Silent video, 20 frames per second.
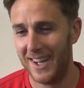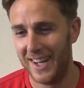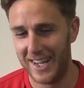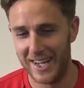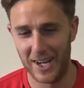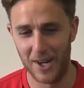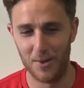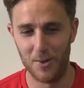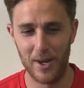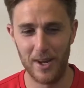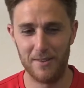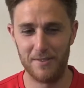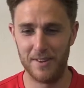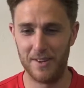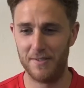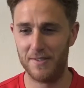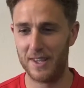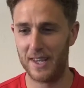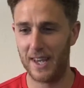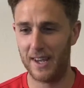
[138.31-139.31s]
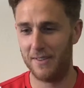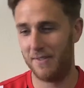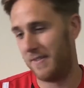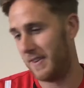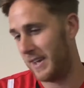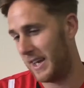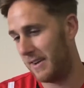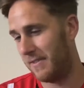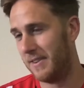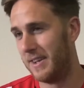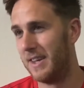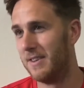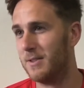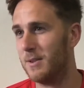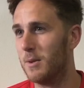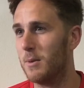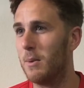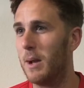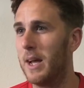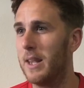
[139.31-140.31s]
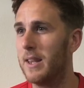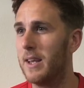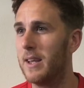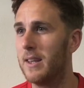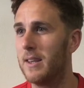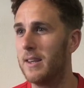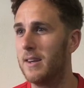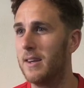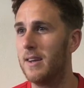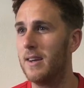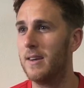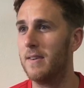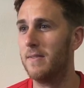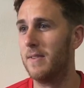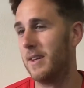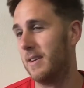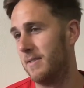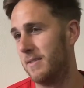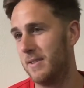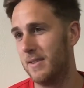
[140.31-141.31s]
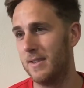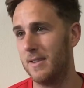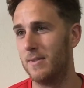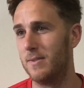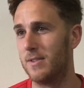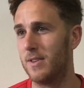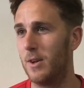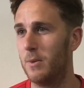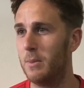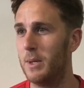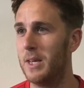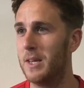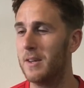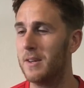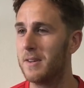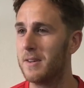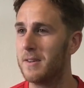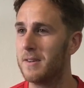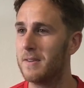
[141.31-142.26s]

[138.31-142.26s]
you know, wherever, if the gaffer needs to play there, then so be it.